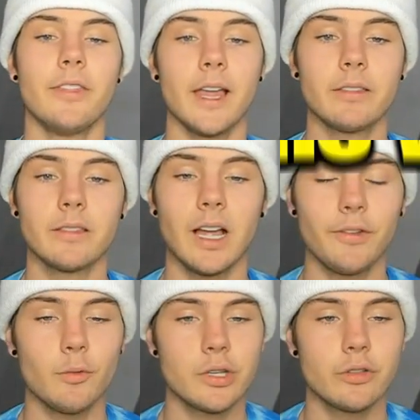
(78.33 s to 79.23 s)
They love
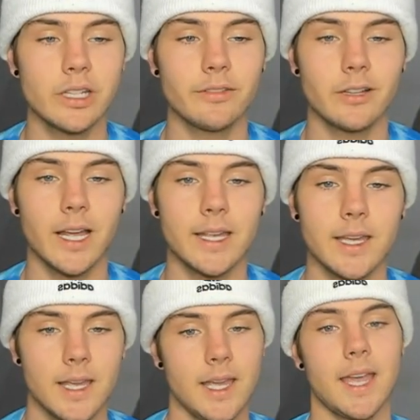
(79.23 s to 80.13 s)
it when you leave a like
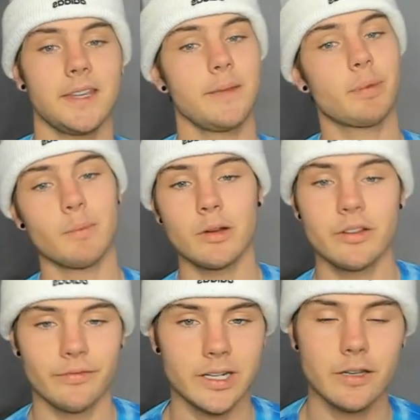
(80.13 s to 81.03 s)
and they promote
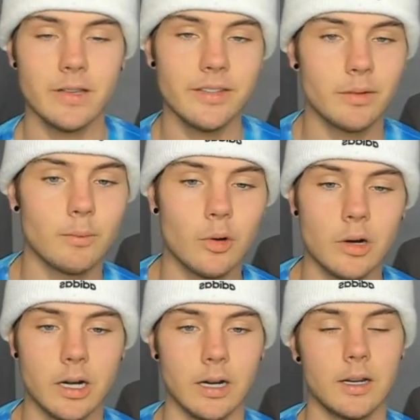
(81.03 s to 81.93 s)
your video even
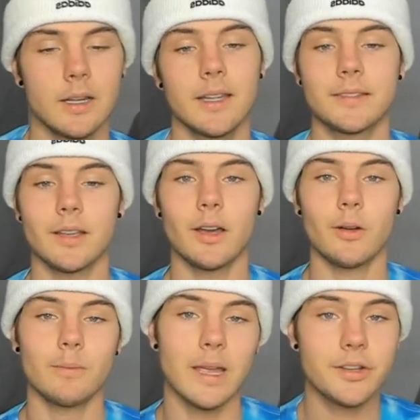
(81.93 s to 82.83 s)
more.
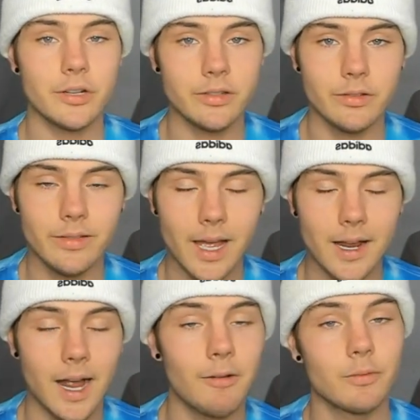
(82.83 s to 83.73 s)
So make sure to do
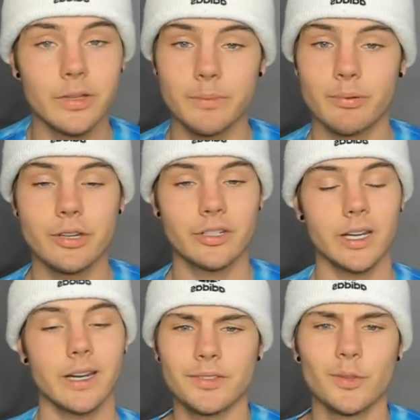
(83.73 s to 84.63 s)
that. I would really
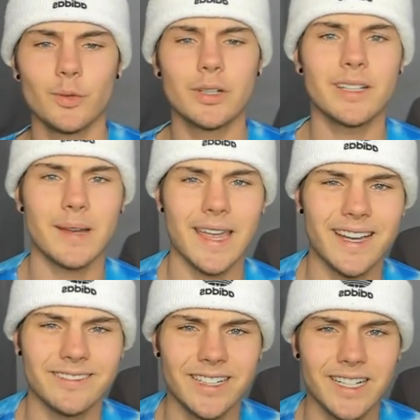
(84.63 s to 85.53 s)
appreciate it. I also looked at my
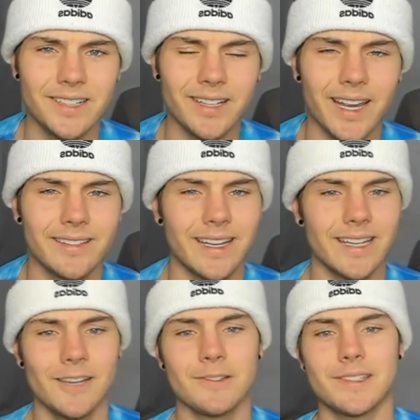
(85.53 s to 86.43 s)
analytics and like
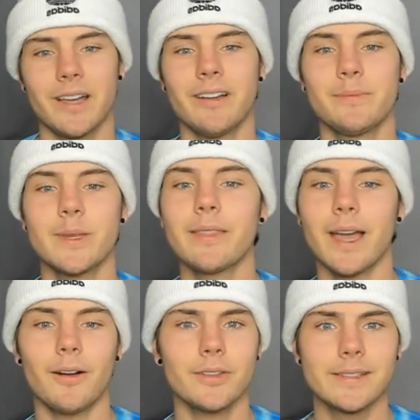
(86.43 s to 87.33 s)
it was telling me
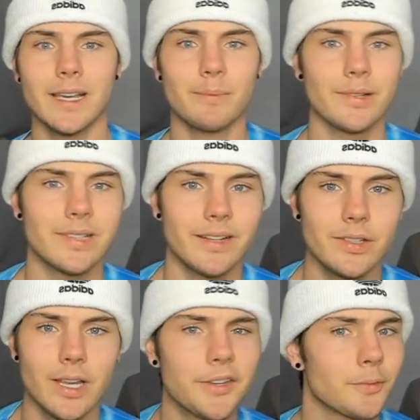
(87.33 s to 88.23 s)
that only ten percent of
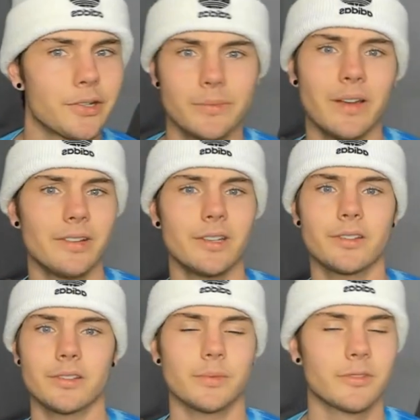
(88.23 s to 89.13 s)
you guys watching my
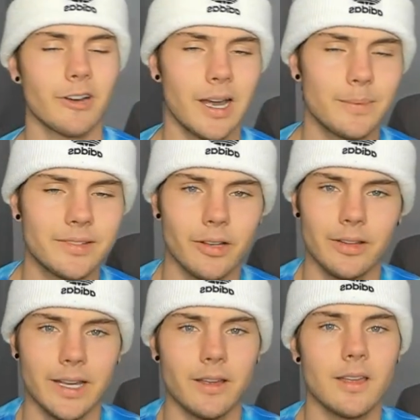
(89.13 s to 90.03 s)
videos are subscribed. So
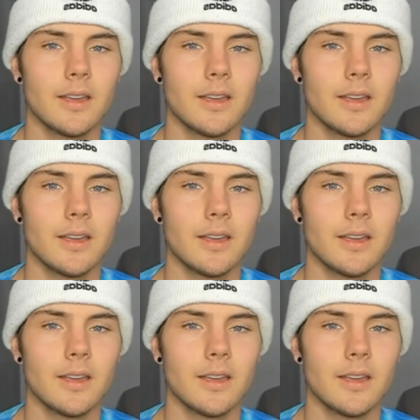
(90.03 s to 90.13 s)
like,